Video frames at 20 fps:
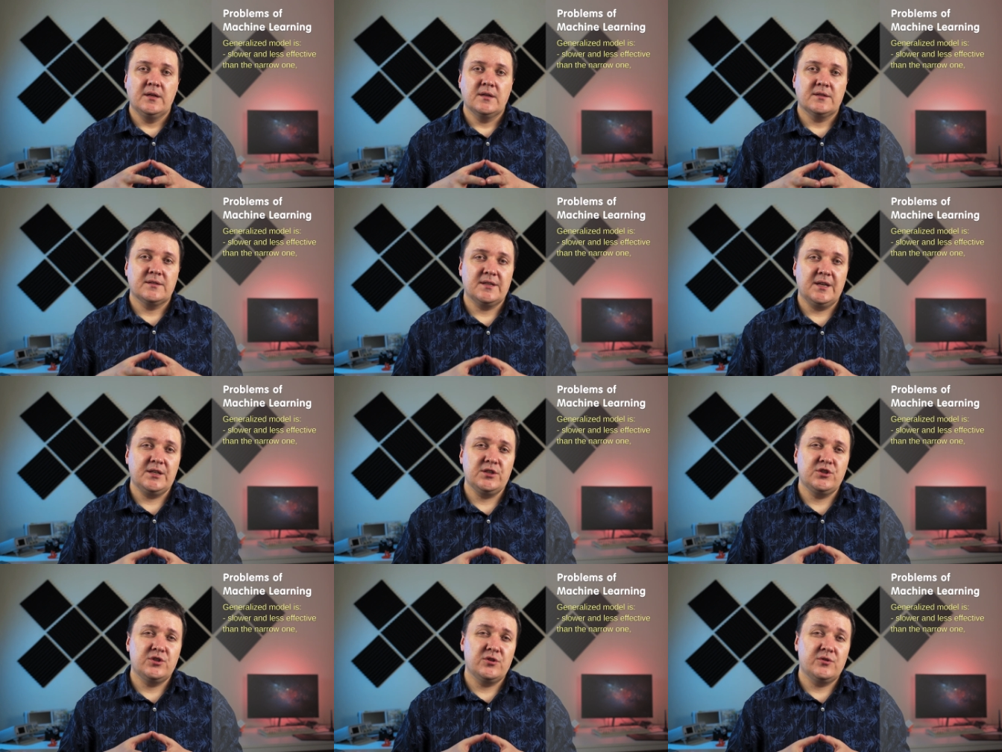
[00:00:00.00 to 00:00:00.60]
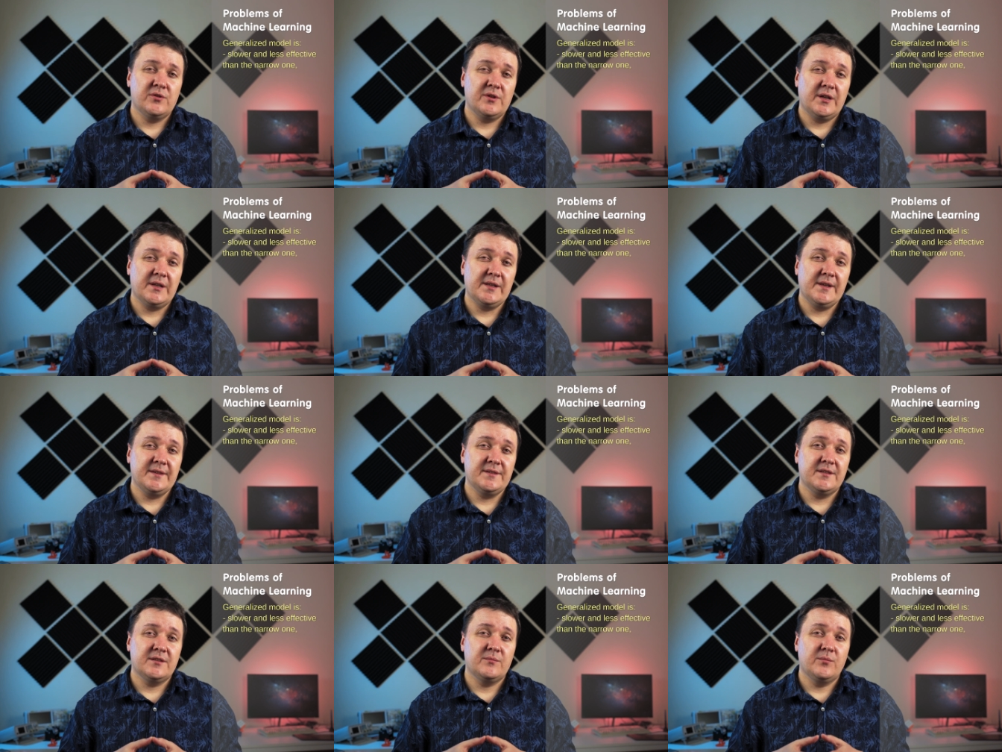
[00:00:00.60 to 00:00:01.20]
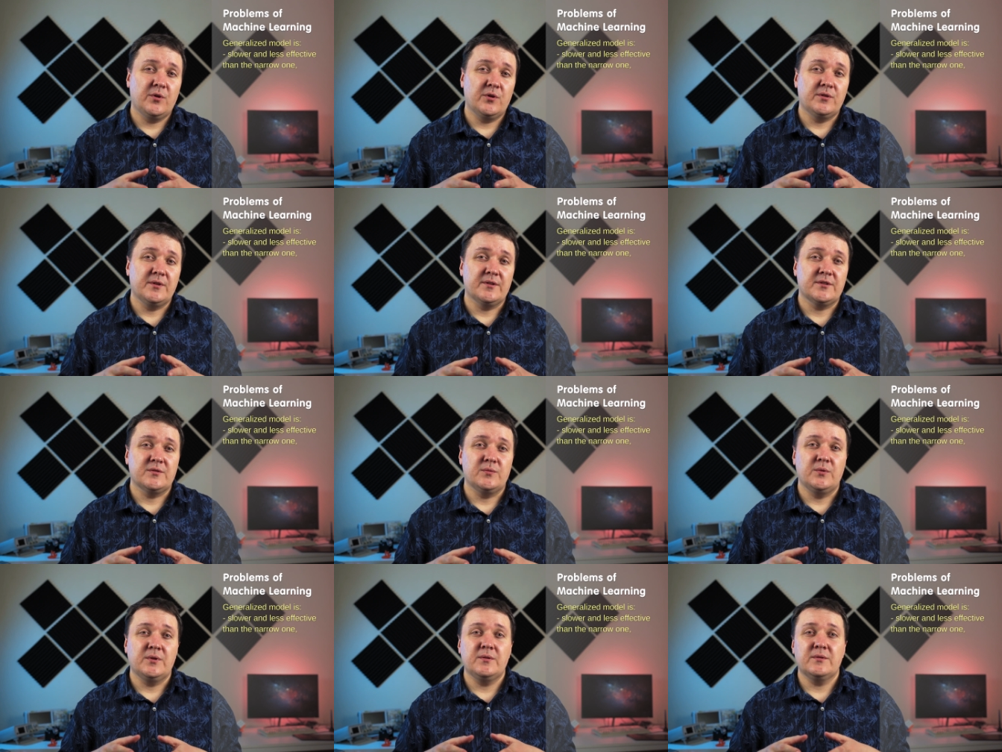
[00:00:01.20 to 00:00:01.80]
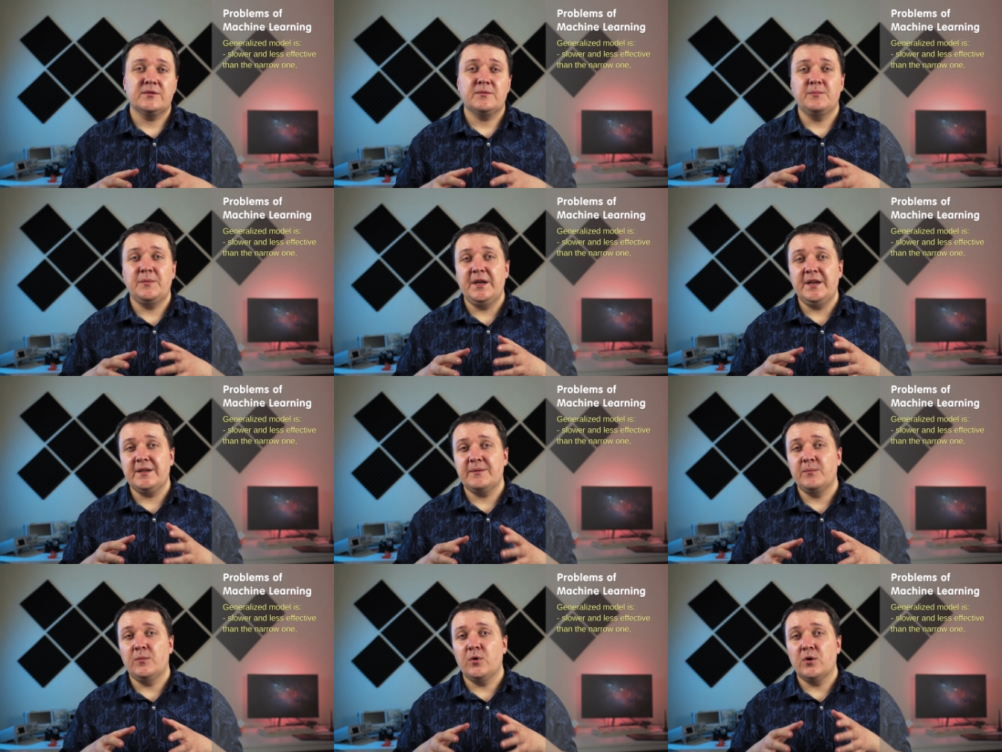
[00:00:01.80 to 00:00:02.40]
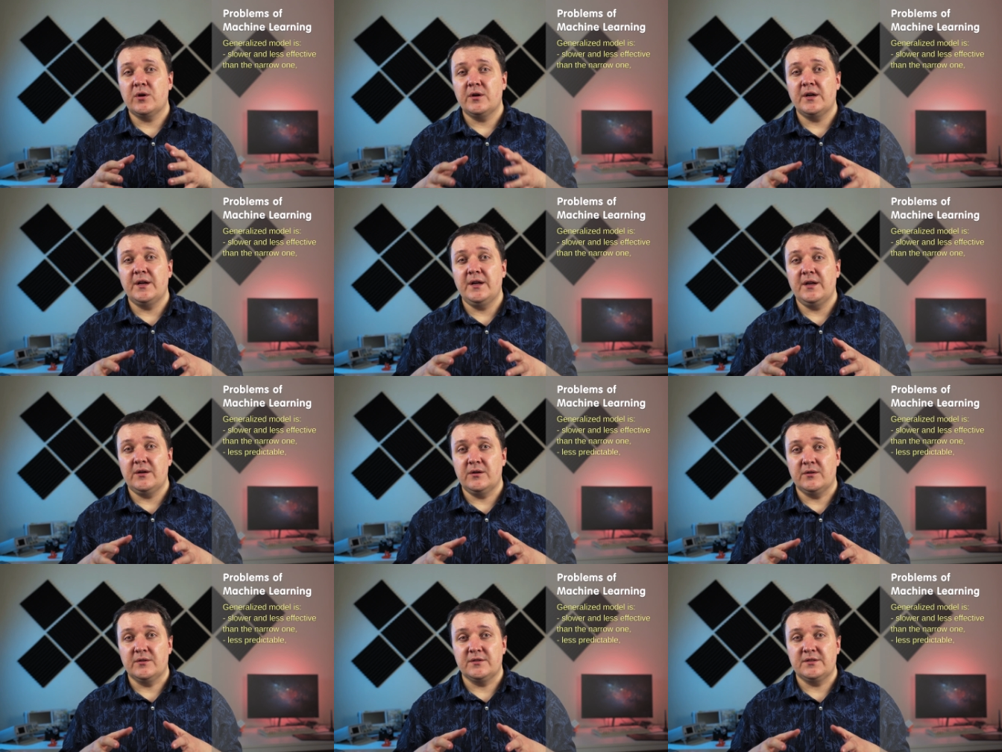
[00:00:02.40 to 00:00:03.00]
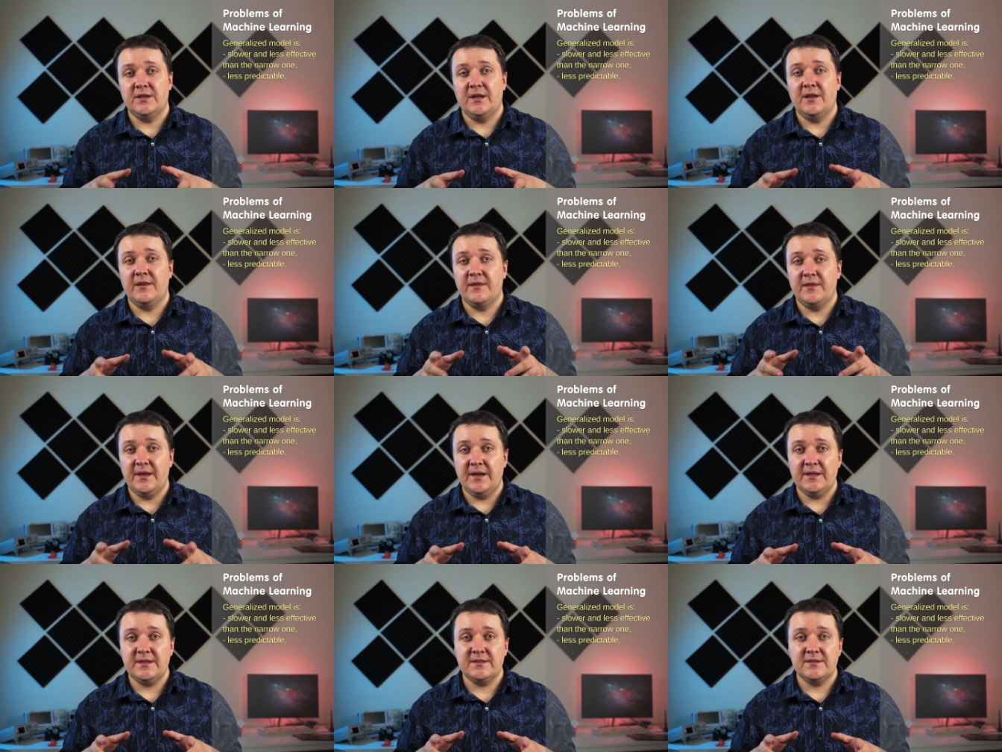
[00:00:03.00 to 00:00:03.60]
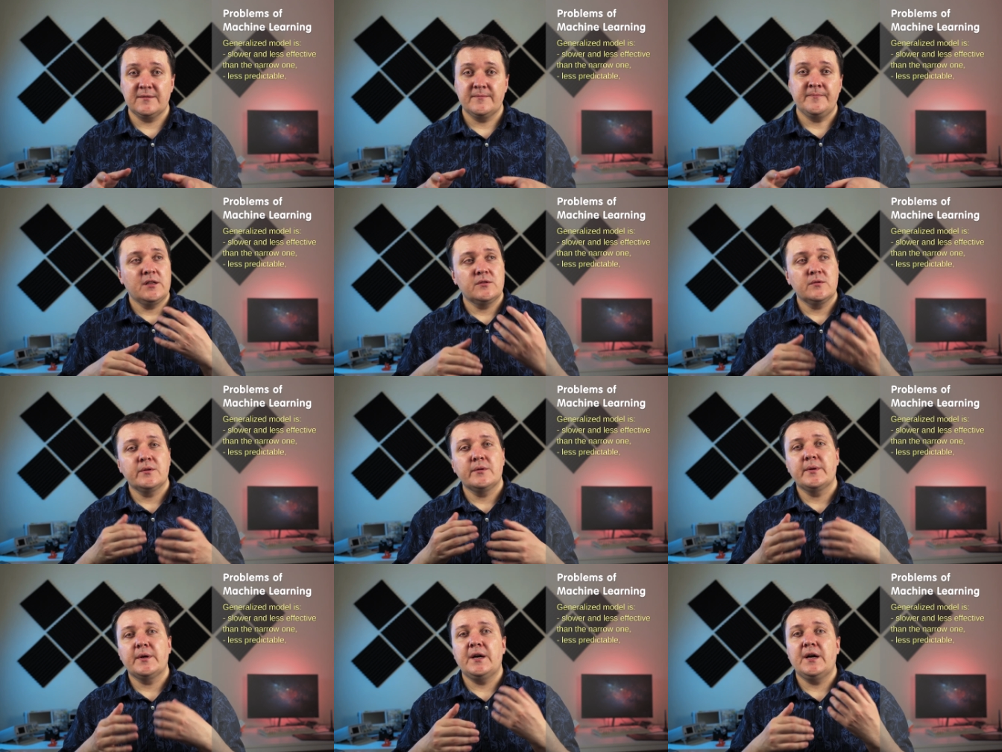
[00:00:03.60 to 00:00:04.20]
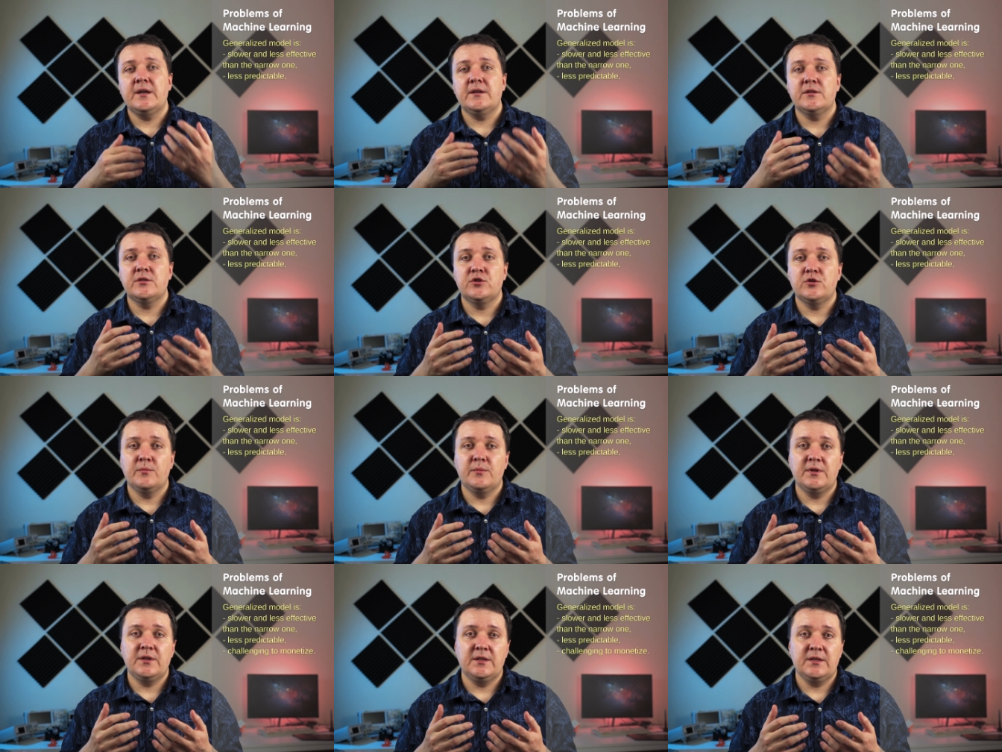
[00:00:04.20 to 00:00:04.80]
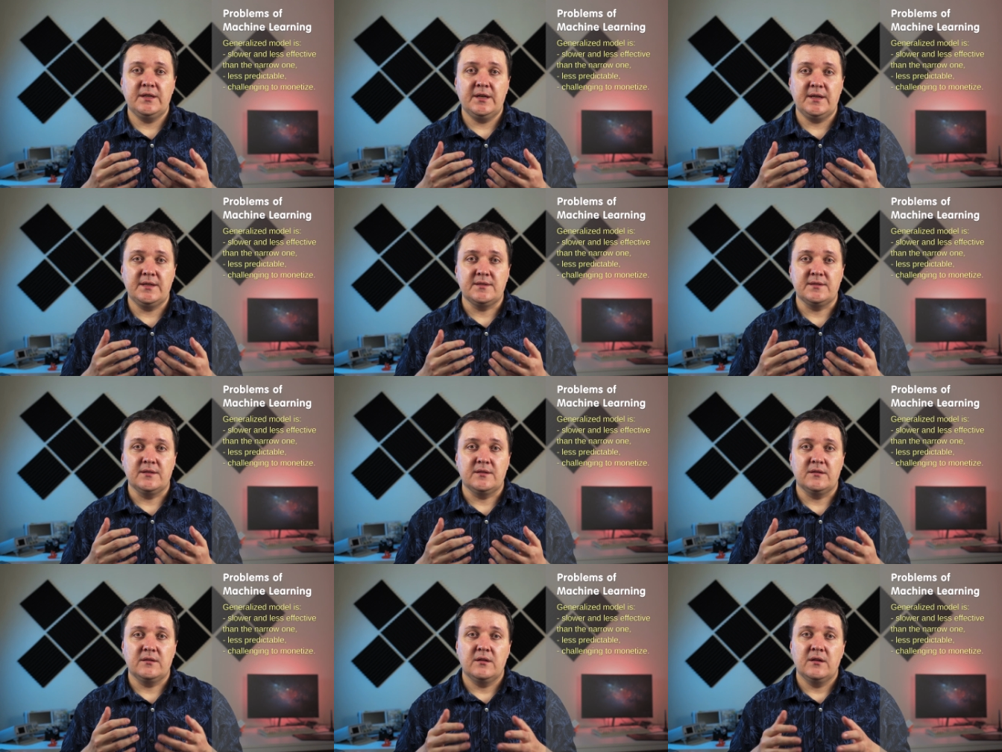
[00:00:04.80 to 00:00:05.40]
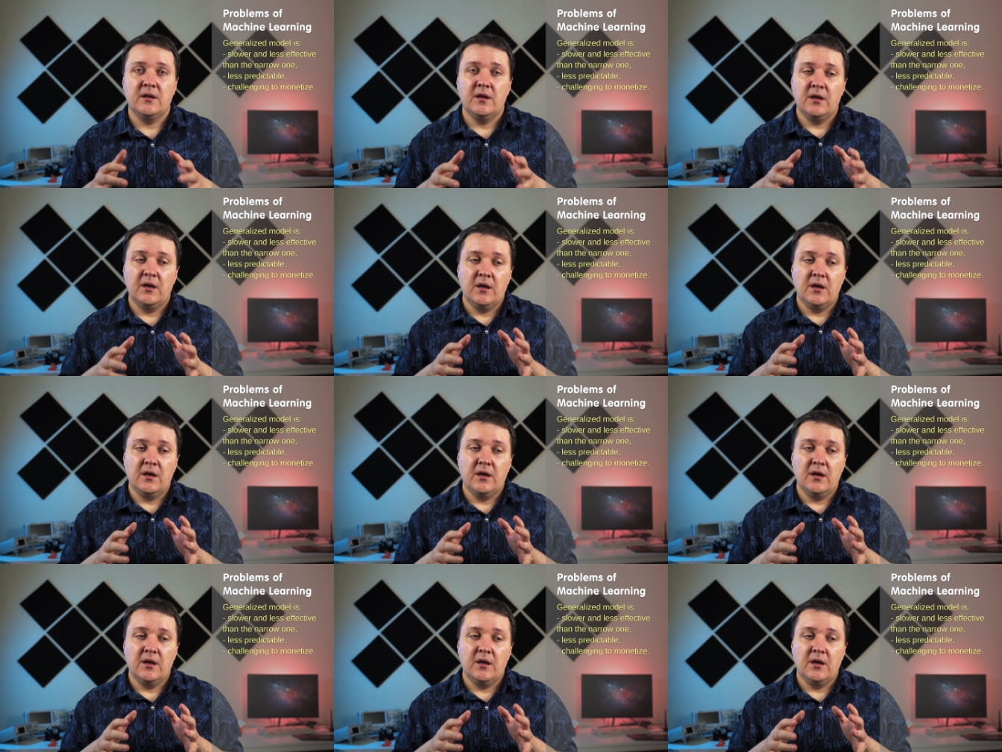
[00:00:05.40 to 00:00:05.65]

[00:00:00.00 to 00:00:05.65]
Such generalized models will make more errors and thus it will be harder to monetize it.